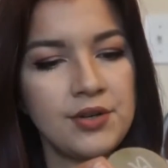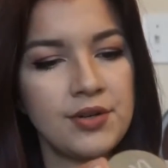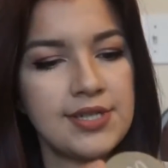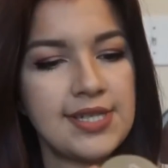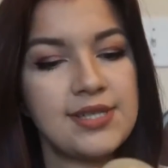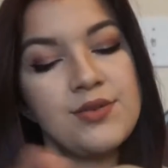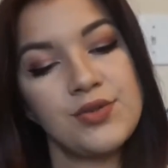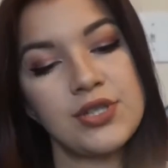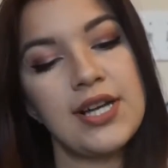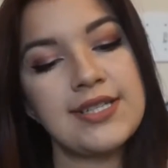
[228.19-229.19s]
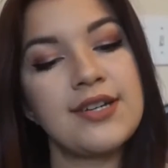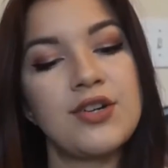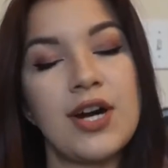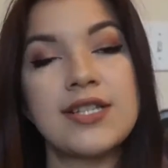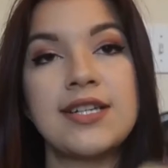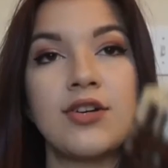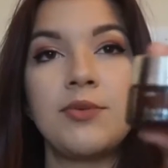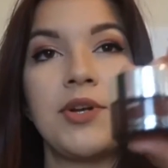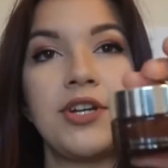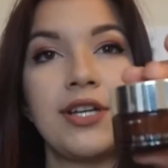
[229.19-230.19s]
or it says neutralizing correcting cream,
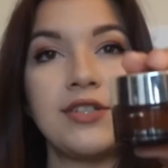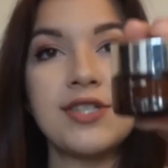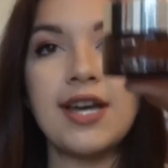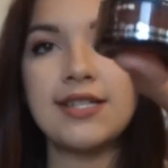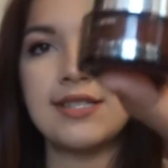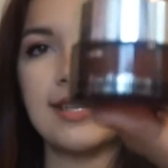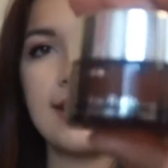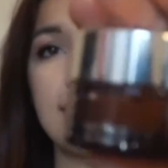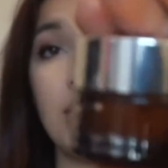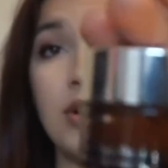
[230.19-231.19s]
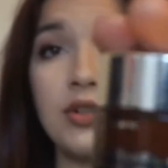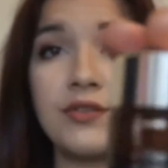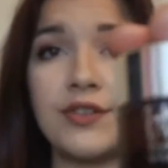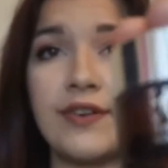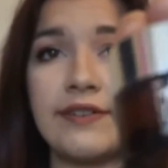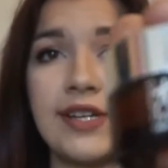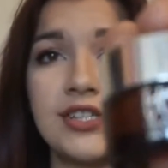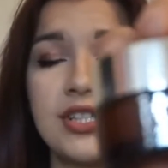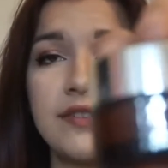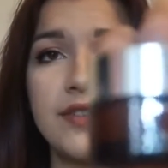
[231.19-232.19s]
but you can use that as like an all over
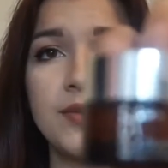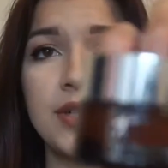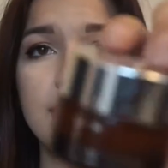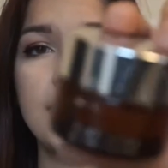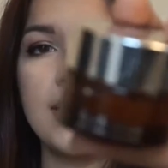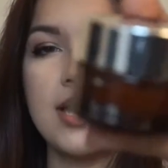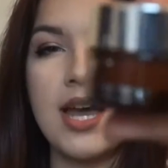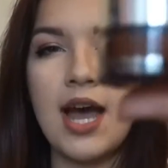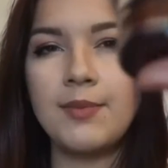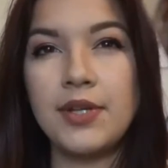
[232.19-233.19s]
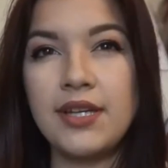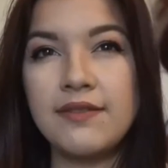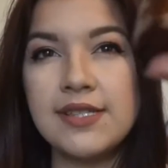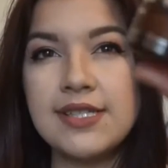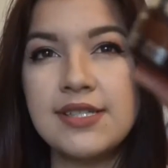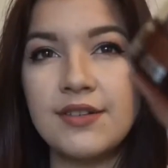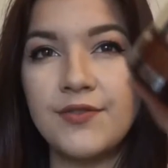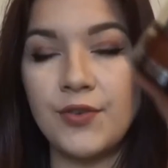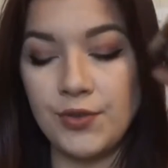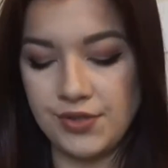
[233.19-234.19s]
foundation if you want. I believe this is the
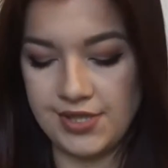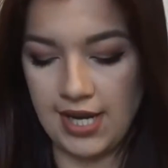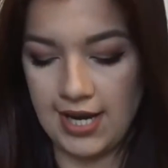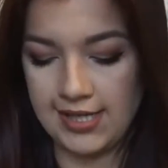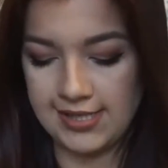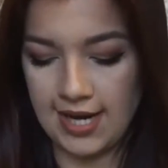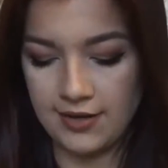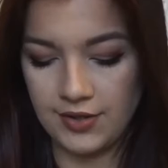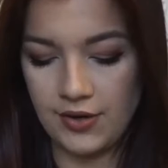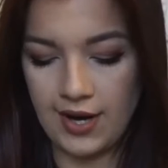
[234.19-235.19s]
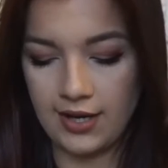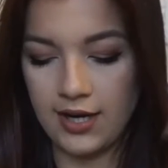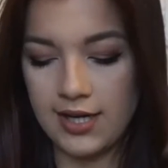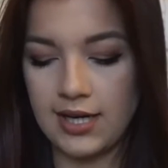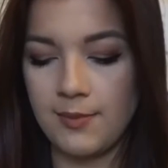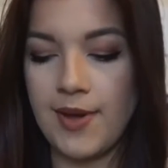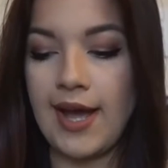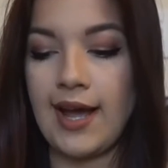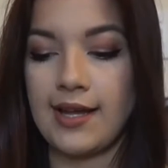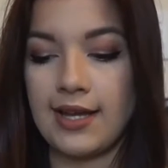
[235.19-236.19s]
full size. I don't know. I got it in a
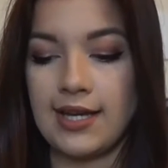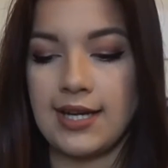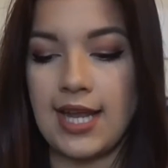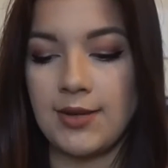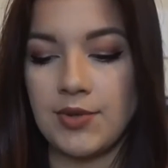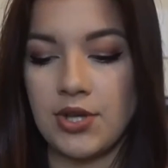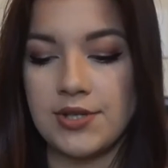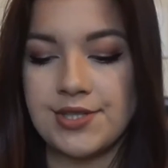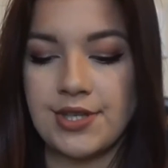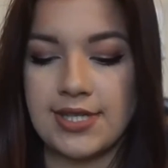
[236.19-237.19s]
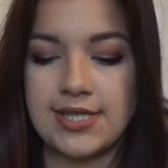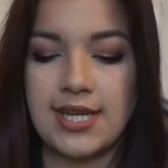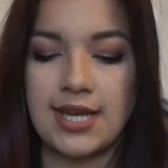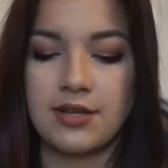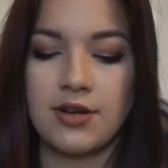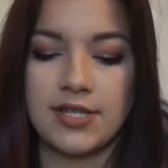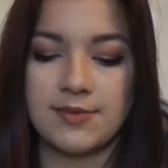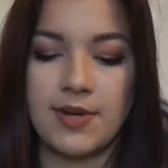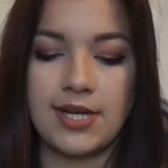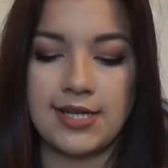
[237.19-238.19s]
pack and it came with also this IT
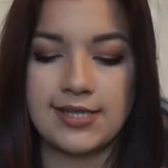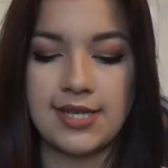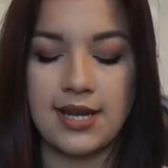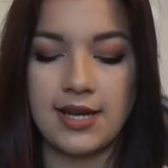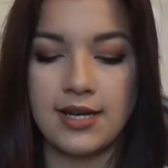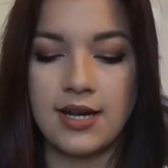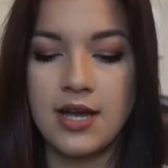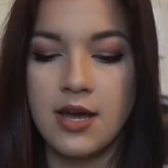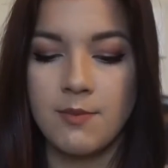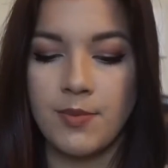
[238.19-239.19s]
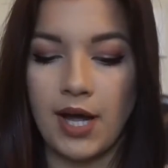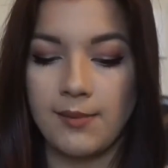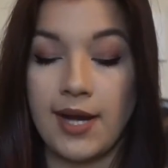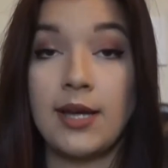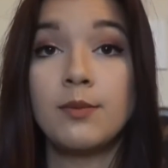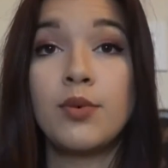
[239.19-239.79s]
Cosmetics uh, Bye Bye